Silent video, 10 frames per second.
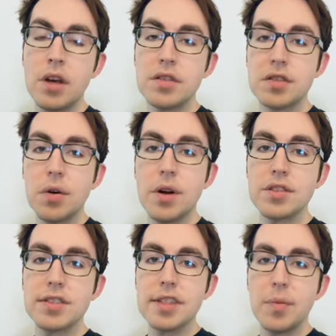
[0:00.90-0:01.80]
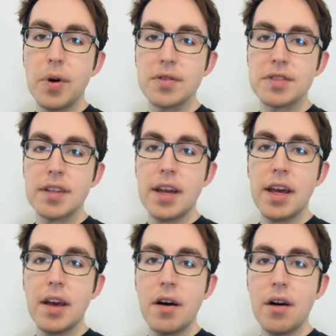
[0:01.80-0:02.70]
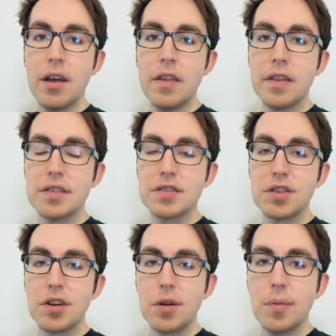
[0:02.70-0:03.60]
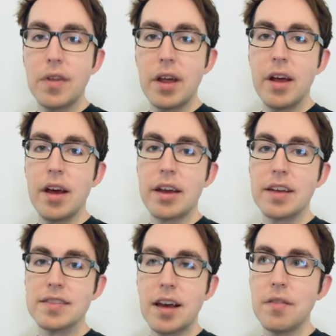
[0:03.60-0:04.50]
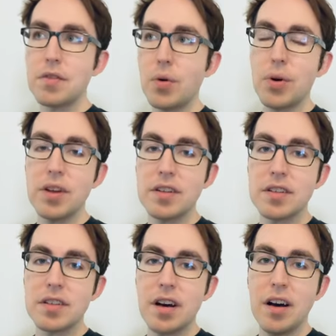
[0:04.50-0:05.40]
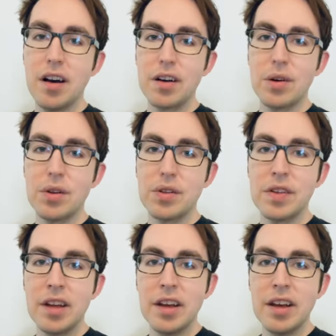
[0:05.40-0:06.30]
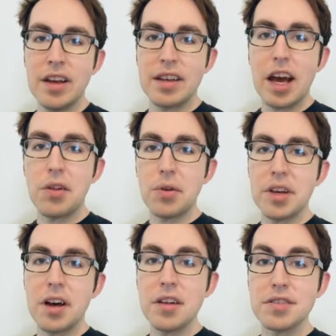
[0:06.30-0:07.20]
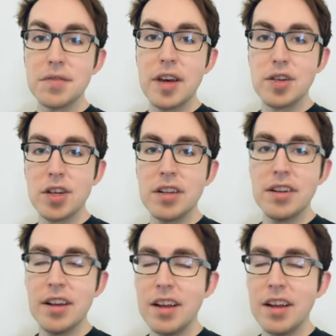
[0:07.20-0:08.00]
So I just did a post today on this term that I guess I've coined called calorie conservation.